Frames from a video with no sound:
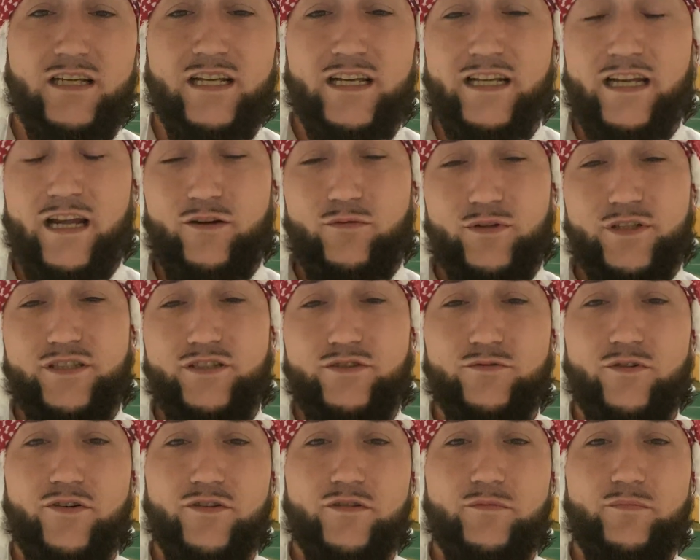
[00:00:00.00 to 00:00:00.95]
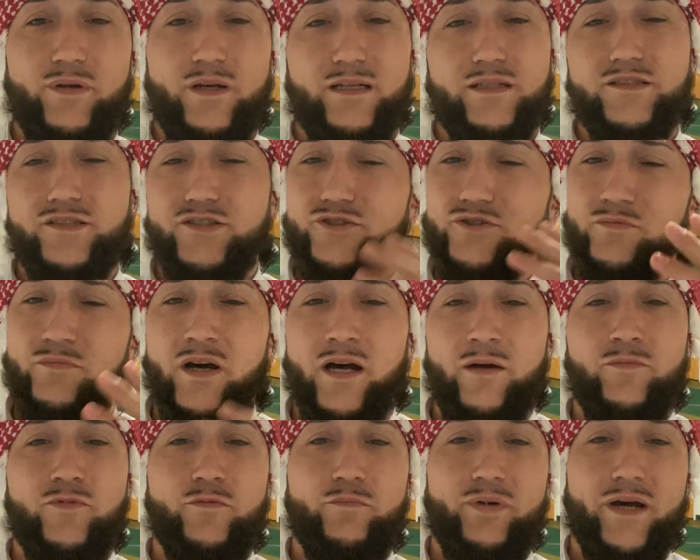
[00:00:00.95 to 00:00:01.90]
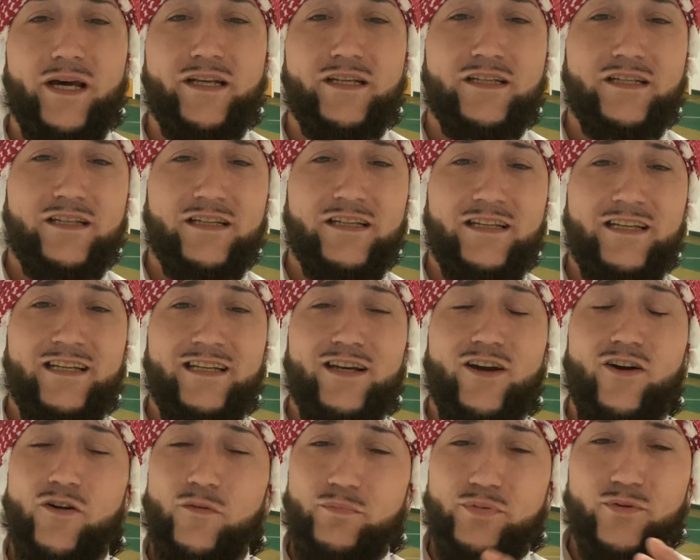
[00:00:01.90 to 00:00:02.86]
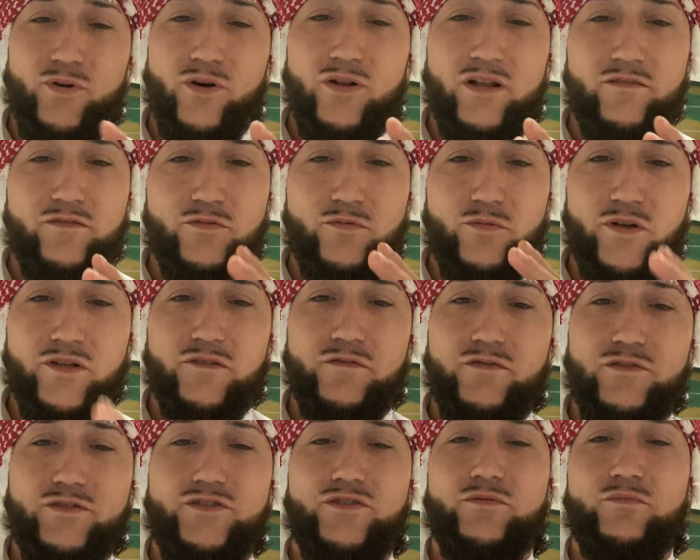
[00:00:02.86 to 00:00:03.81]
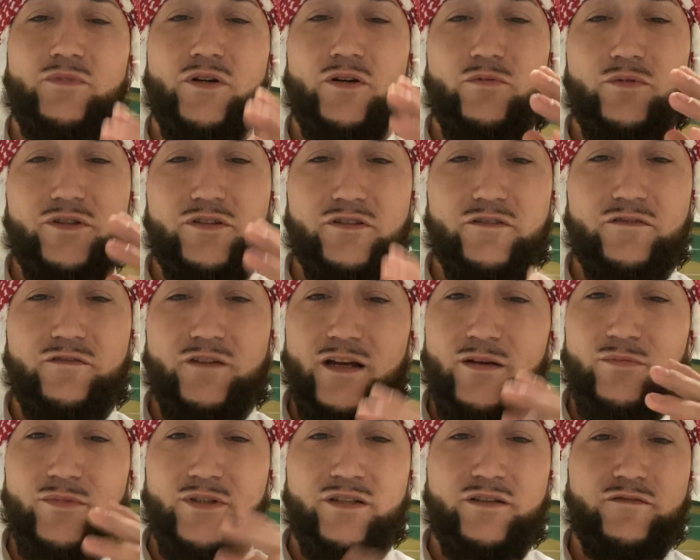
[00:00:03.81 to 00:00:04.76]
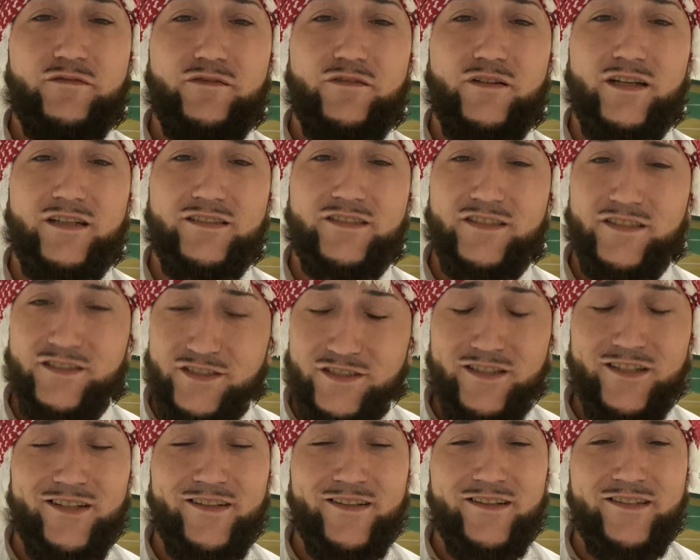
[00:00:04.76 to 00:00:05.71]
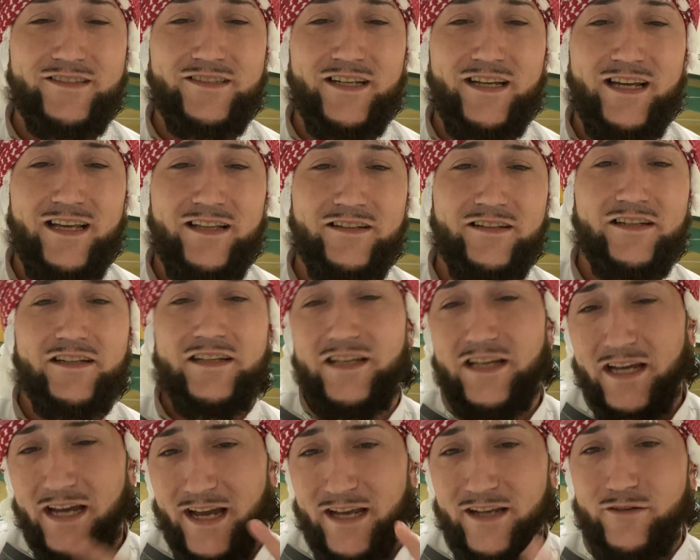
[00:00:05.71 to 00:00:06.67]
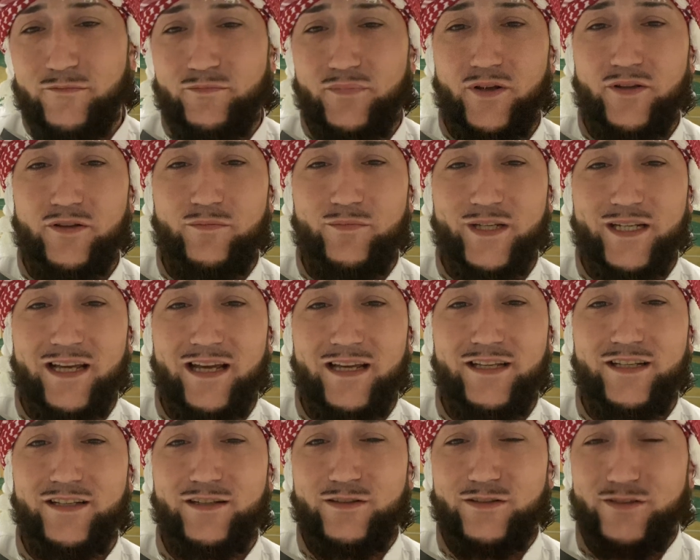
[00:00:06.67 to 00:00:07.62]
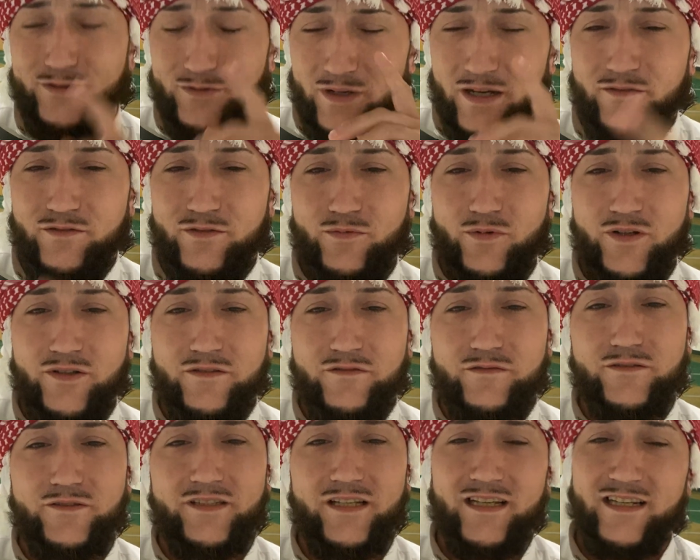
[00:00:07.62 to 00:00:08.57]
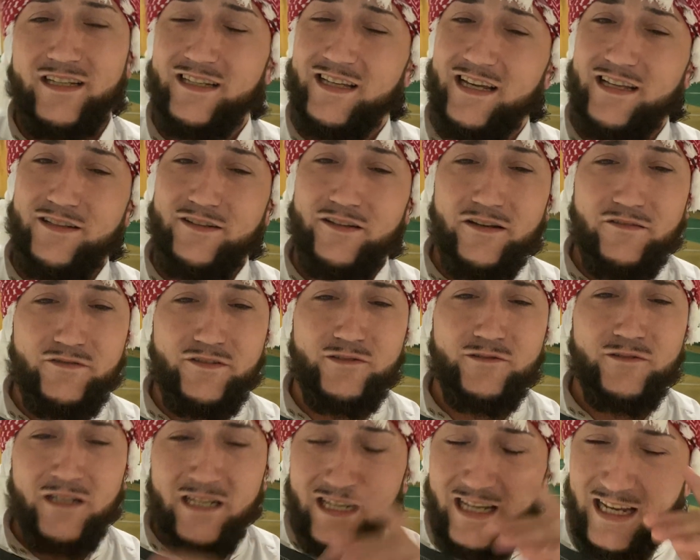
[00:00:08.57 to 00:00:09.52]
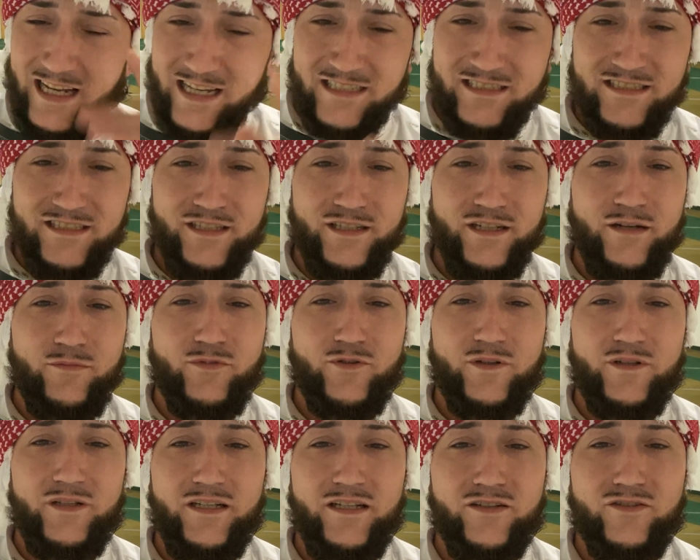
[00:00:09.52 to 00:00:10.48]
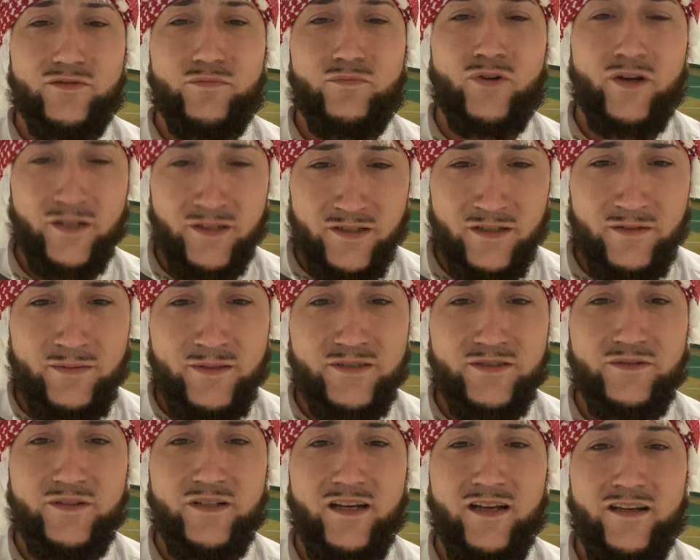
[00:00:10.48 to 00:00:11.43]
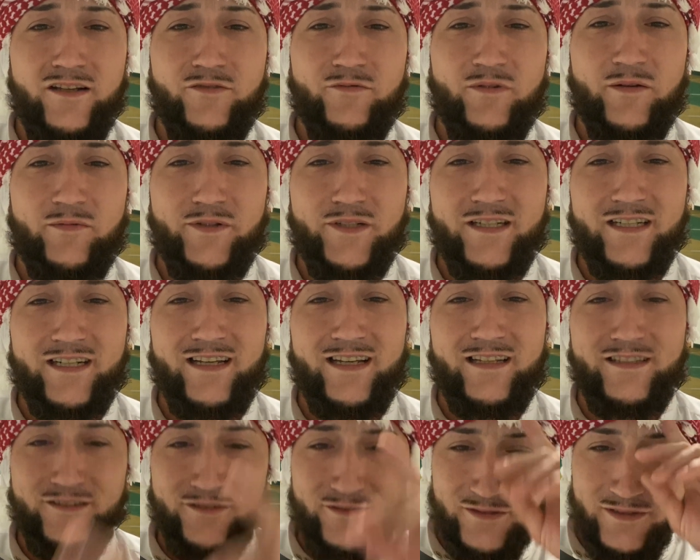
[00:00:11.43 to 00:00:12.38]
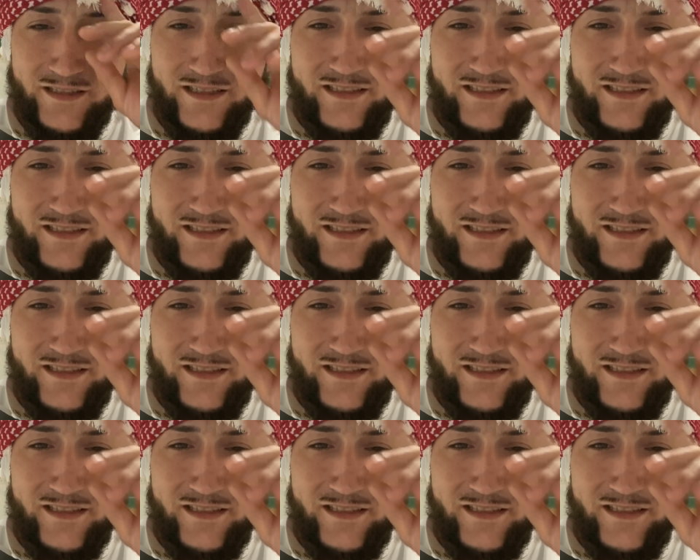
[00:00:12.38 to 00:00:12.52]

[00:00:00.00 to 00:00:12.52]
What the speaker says: And I wish you all the best. Jumma Mubarak. Hope you all have a wonderful Jumma with your family and friends, inshallah ta'ala. I am Brother Mikā’īl. You have a wonderful day. I love you. Assalamu alaikum wa rahmatullahi wa barakatuh.